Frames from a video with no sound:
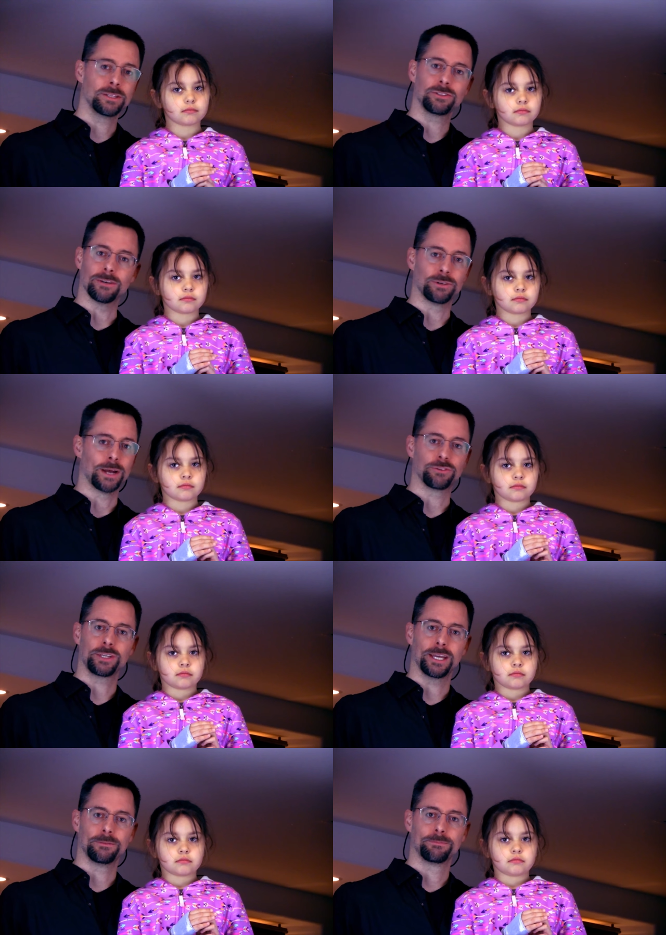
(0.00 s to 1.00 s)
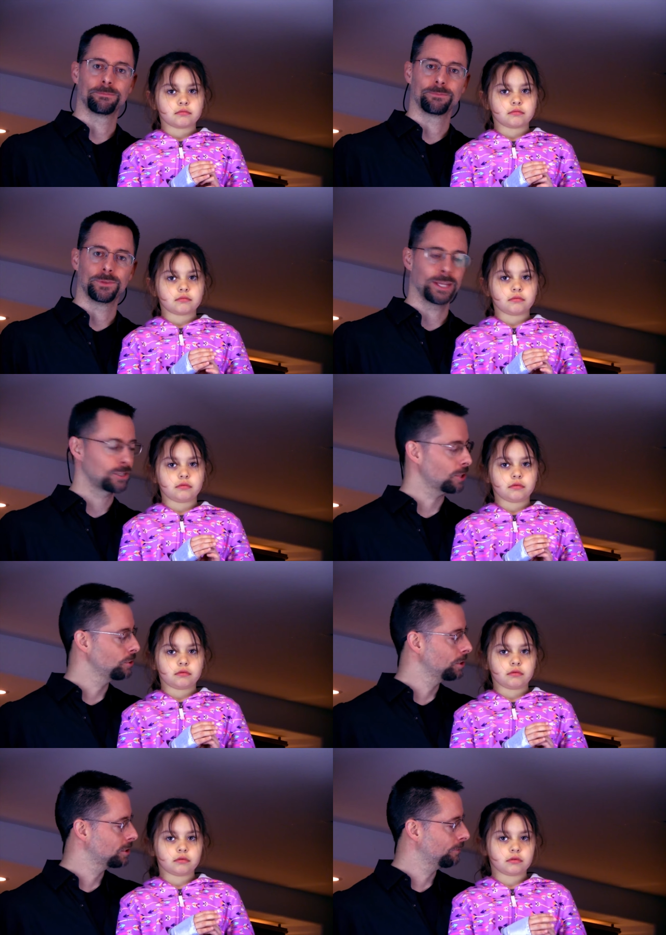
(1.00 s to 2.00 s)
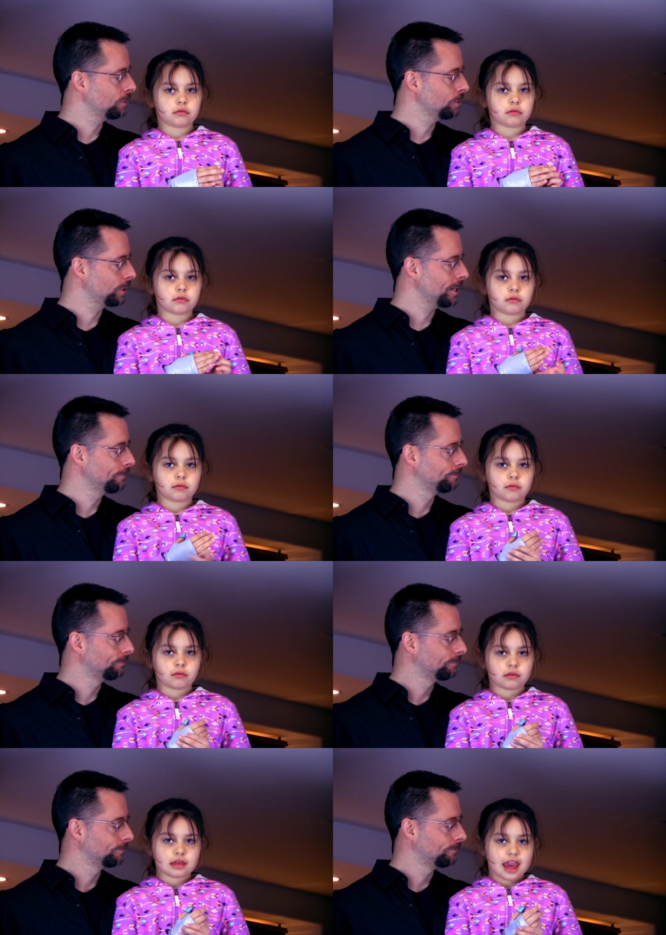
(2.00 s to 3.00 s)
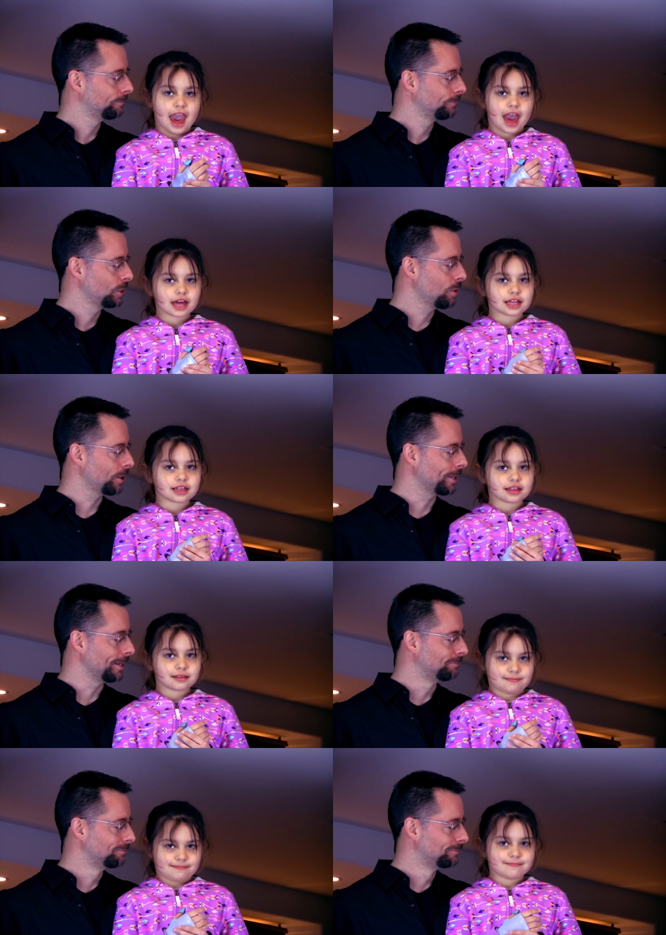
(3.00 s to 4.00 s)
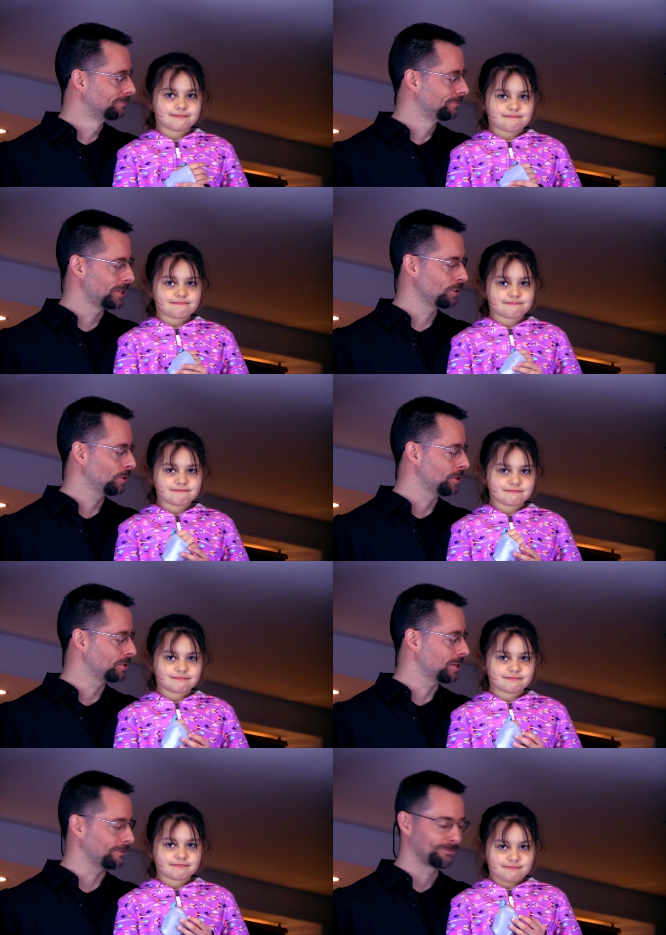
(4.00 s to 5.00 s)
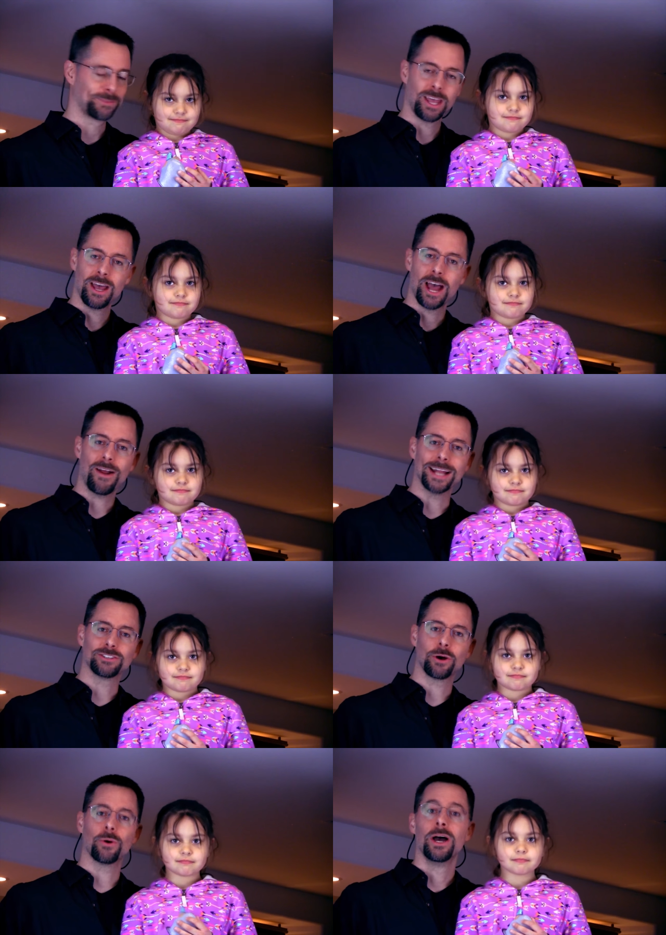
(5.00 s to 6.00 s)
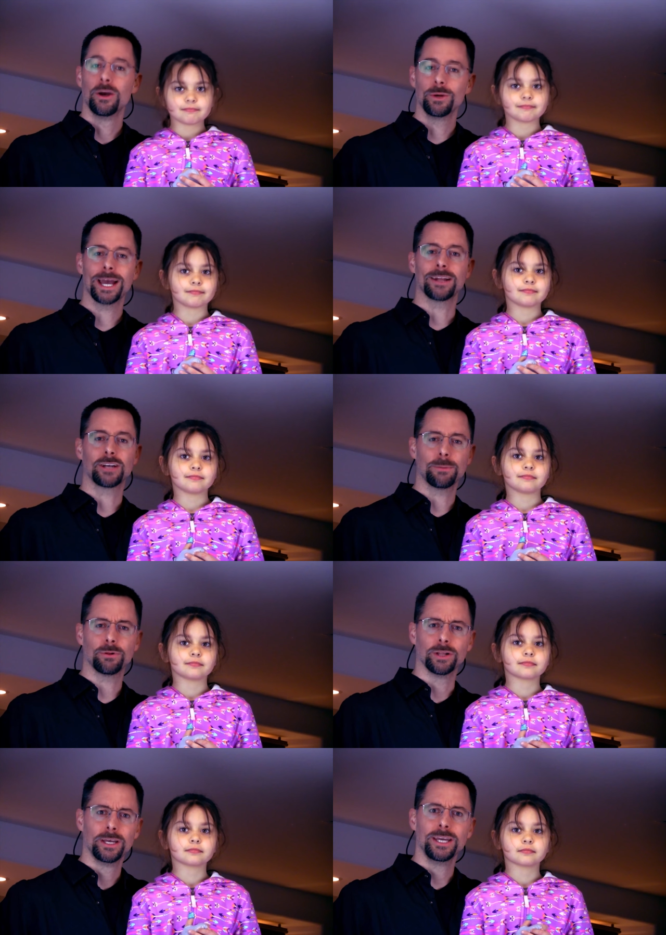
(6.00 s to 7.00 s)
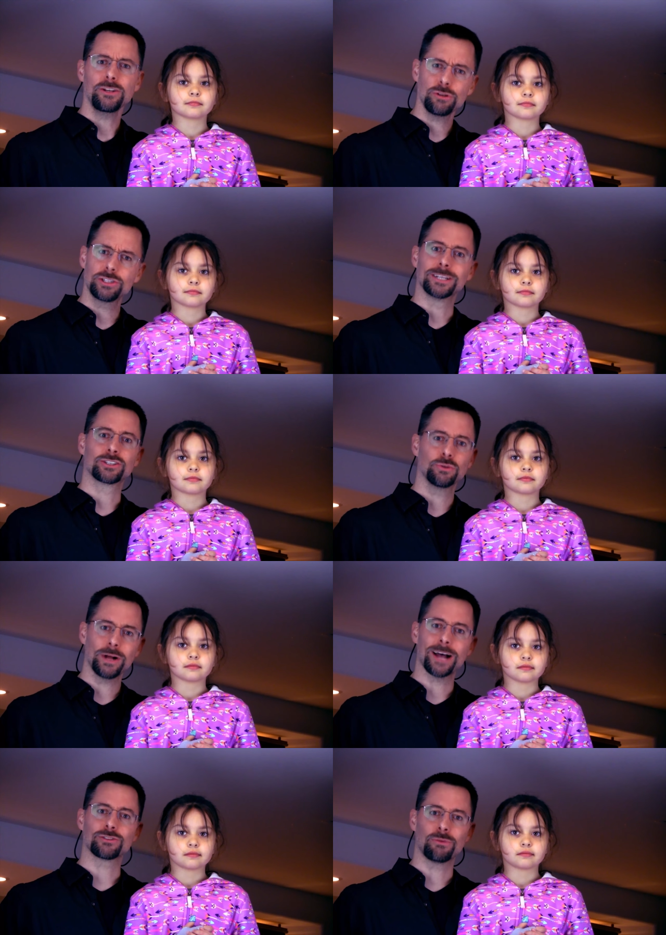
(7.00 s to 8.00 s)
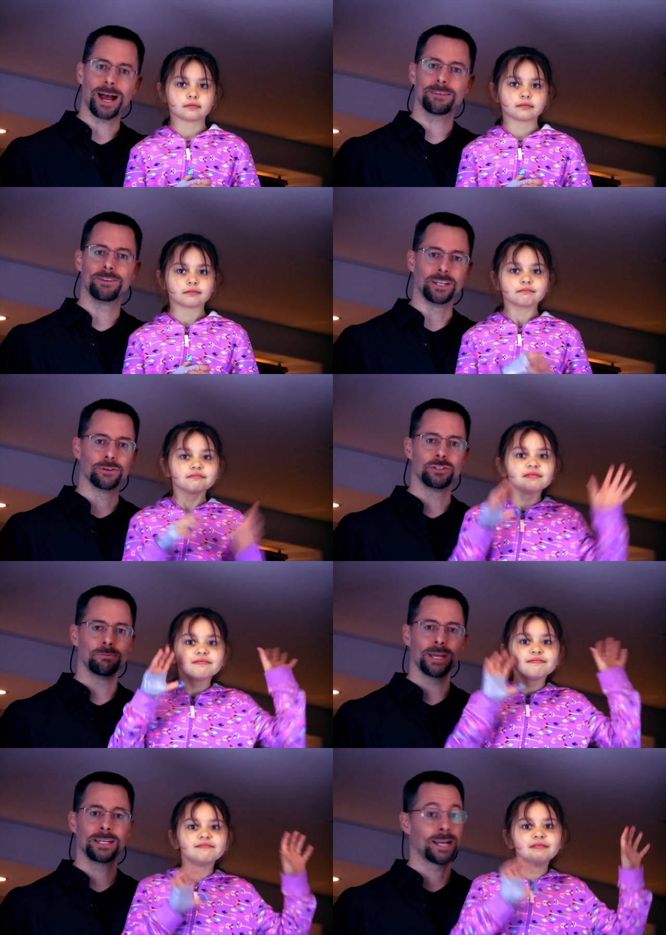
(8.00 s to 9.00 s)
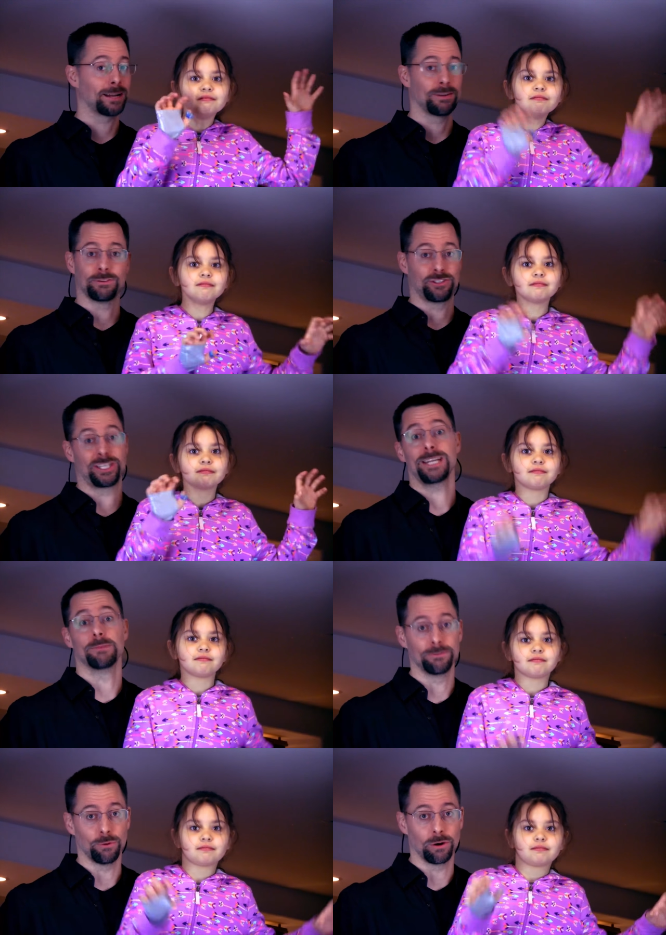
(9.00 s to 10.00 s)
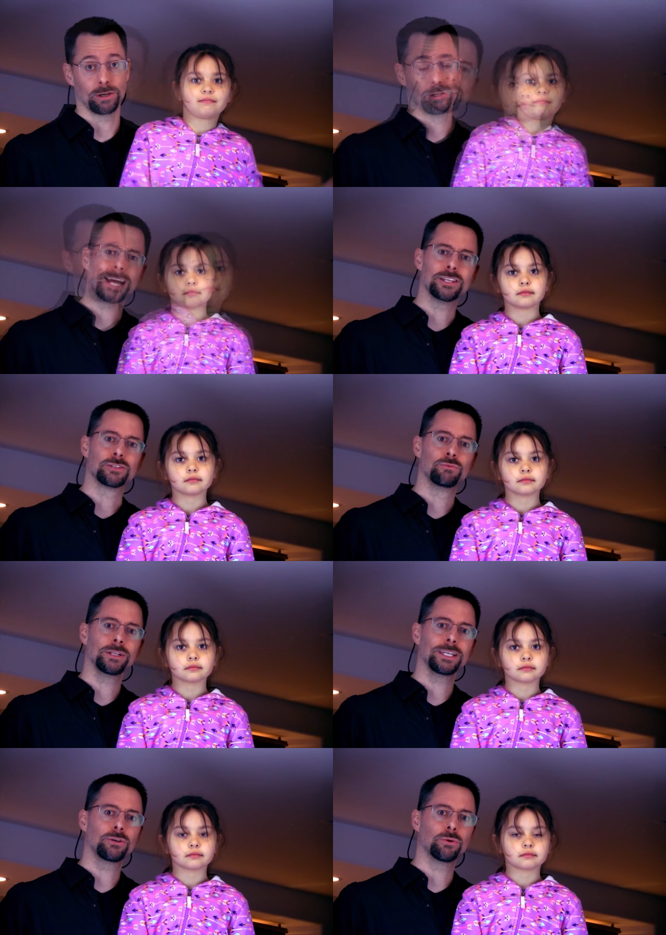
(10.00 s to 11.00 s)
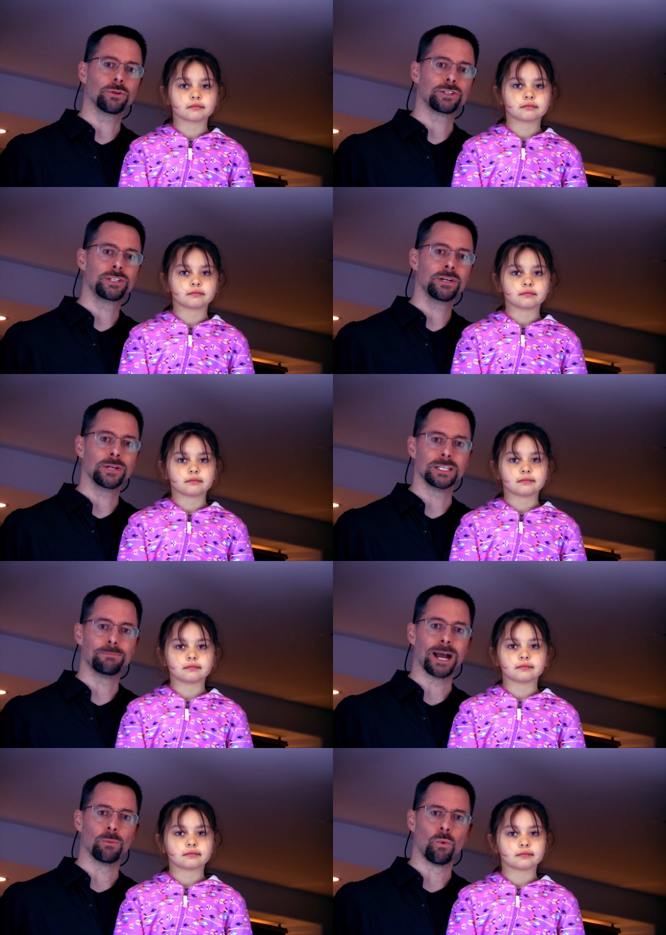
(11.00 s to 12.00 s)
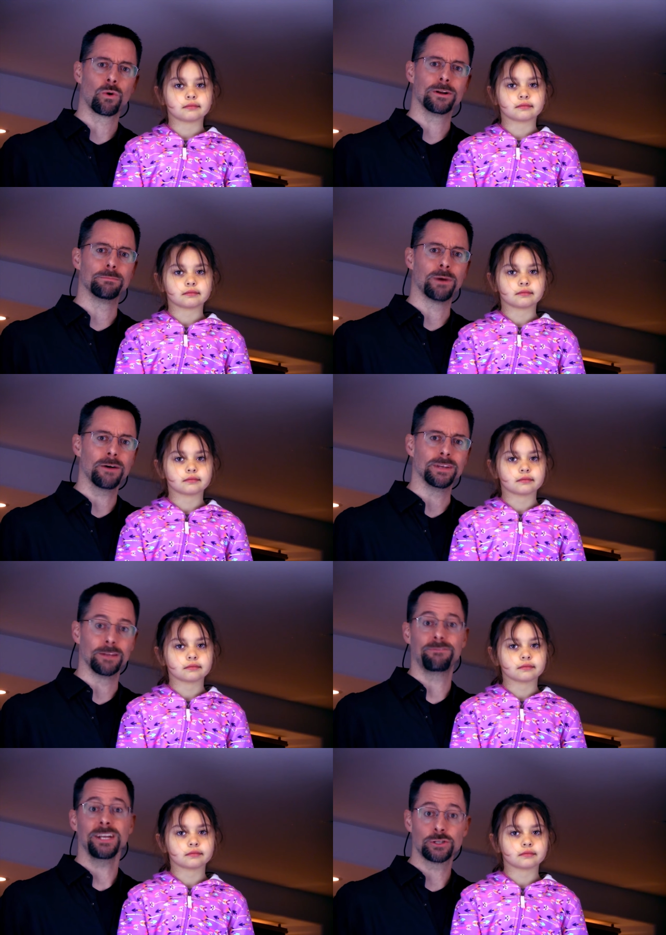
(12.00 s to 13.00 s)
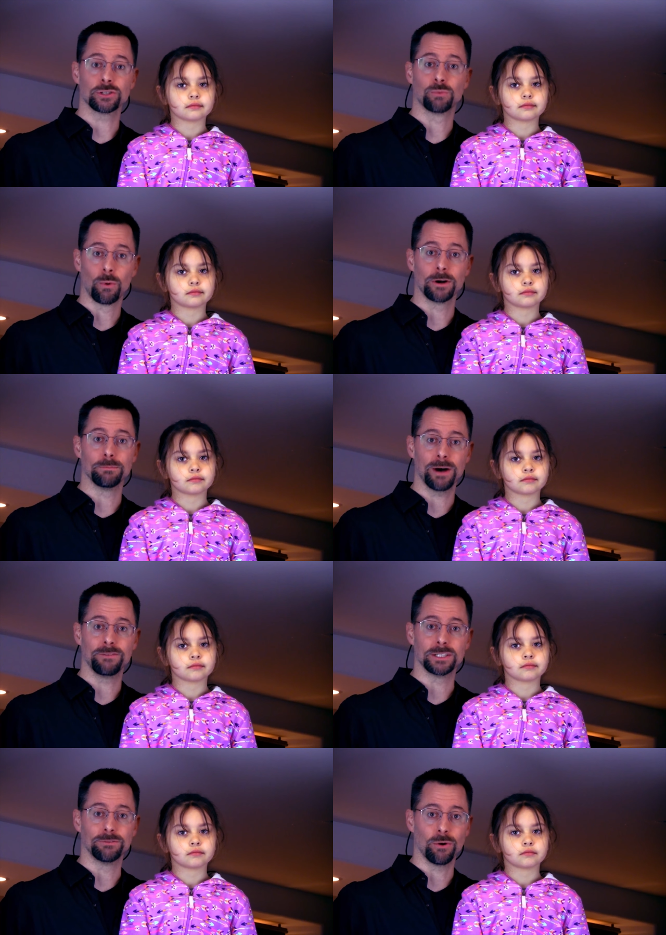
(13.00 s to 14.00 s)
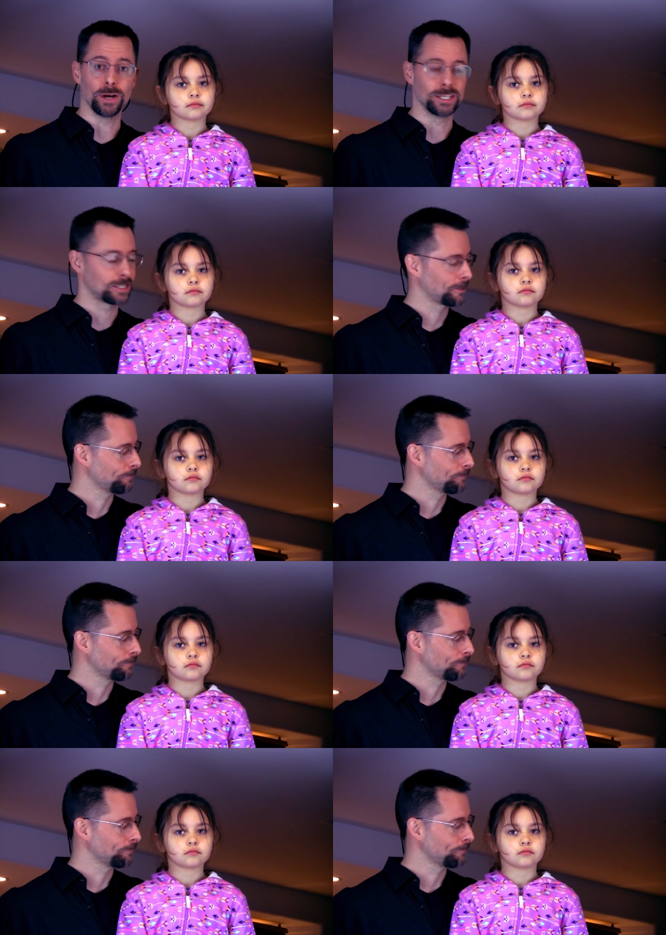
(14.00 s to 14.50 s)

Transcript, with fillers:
Speaker 1: this stuff when I was a kid. They taught you this stuff when you were a kid? You are a kid, and you learn this stuff. All right, so we got a couple interesting Schoolhouse Rock videos you may not have ever seen before. It's got this really cool series by Warren Buffett. It features Warren Buffett's voice.